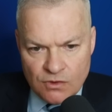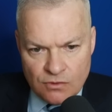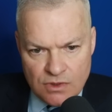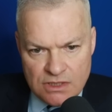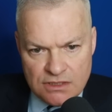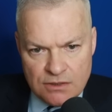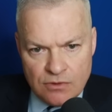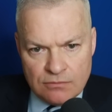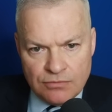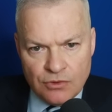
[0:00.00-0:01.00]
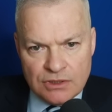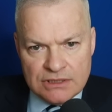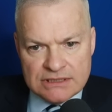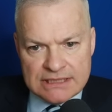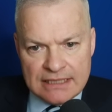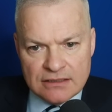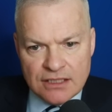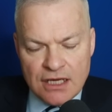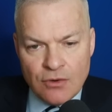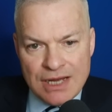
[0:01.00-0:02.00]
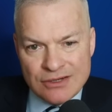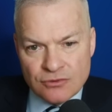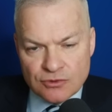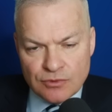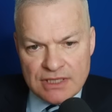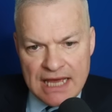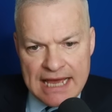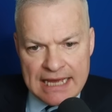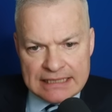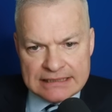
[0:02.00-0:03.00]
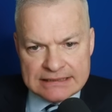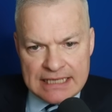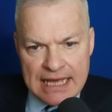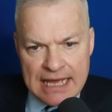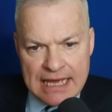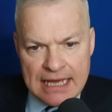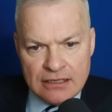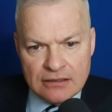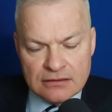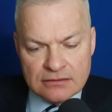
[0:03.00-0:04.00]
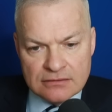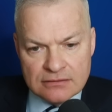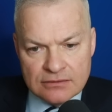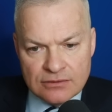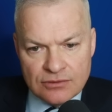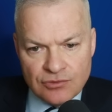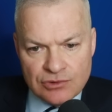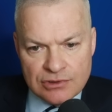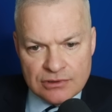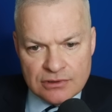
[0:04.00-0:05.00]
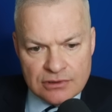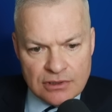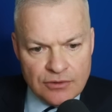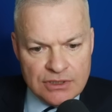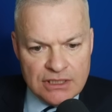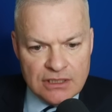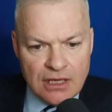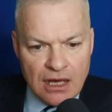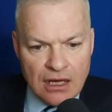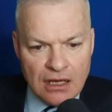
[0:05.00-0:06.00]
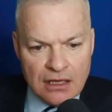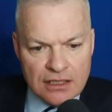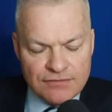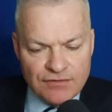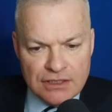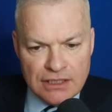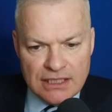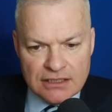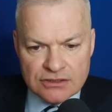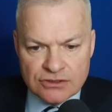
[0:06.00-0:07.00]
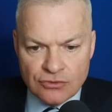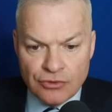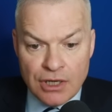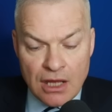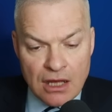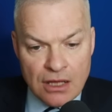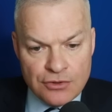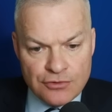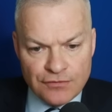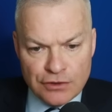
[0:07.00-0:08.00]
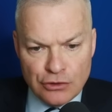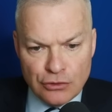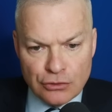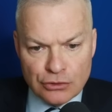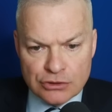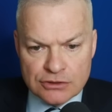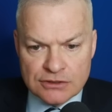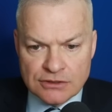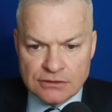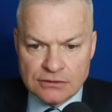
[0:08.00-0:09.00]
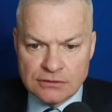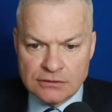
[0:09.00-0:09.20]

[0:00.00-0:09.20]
21 points. Can I go out with XN? I would need an I for Nix or an O for Nox.